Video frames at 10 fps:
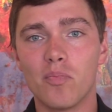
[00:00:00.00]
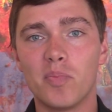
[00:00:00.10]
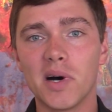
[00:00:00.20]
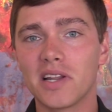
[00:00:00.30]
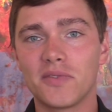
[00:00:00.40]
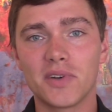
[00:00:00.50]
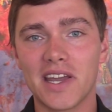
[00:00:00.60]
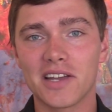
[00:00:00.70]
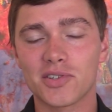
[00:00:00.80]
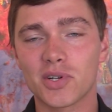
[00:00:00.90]
But if you
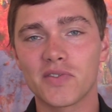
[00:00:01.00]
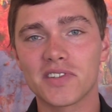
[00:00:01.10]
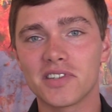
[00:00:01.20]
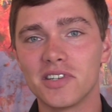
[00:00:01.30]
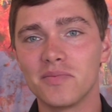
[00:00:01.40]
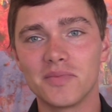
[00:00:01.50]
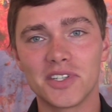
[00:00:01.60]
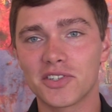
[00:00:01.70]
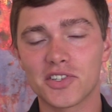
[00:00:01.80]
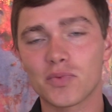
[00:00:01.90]
can't service them,
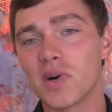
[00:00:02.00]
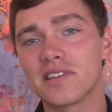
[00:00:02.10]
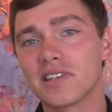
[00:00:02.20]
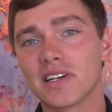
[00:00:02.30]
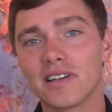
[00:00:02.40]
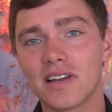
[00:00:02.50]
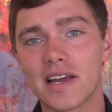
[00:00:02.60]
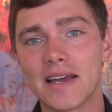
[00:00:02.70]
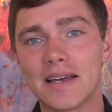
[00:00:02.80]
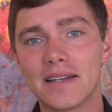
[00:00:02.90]
you're just wasting it.
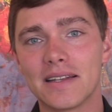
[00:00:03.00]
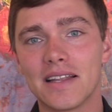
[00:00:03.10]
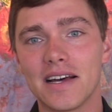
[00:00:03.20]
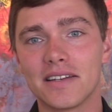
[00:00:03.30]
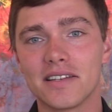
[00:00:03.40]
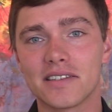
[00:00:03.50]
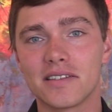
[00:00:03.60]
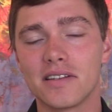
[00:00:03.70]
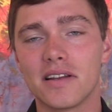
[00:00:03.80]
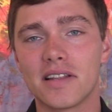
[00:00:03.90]
And that
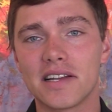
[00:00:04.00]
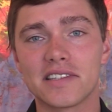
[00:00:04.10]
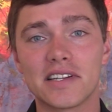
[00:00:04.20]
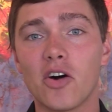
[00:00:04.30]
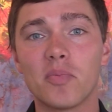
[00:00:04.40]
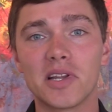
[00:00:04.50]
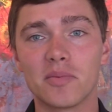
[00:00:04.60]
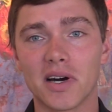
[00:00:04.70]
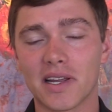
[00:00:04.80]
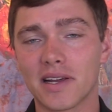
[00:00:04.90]
doesn't, that doesn't help
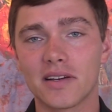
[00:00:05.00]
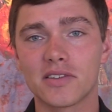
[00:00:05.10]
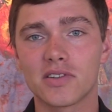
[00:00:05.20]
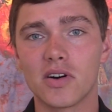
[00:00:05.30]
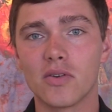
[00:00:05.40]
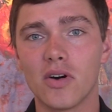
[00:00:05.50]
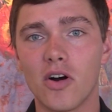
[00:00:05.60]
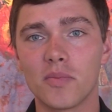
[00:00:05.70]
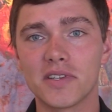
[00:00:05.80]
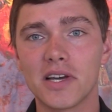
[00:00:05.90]
anybody. So
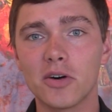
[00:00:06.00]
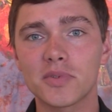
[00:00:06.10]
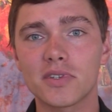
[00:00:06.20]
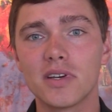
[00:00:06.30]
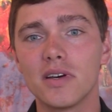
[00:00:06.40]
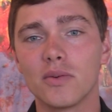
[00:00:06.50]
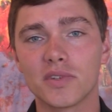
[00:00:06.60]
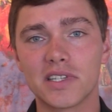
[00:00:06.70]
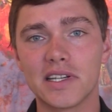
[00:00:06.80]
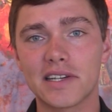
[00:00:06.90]
hope this helps.
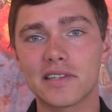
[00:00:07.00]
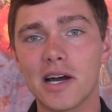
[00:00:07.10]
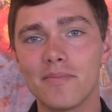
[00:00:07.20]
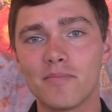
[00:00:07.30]
See you next time.